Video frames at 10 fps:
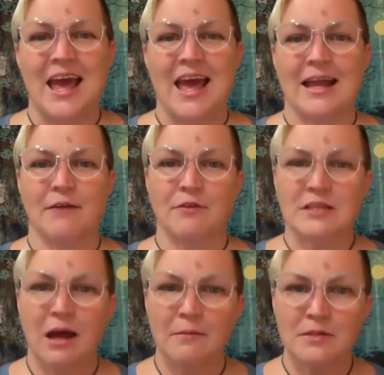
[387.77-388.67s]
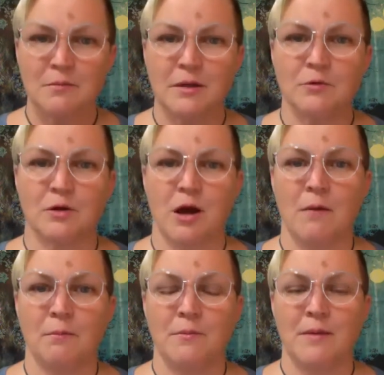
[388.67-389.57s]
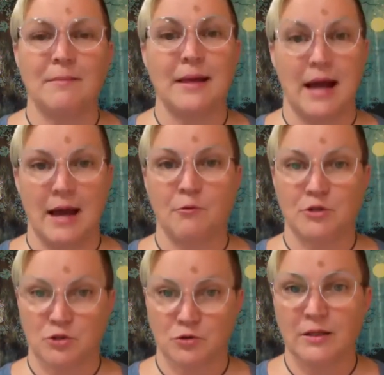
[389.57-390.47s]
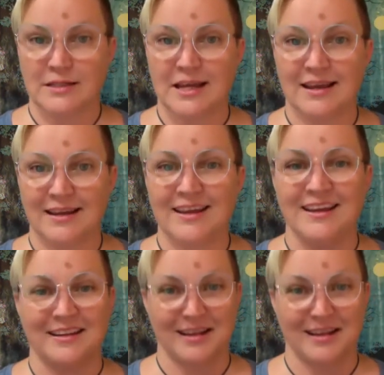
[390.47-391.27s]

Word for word: And every time somebody would compliment me, I would truly take it in.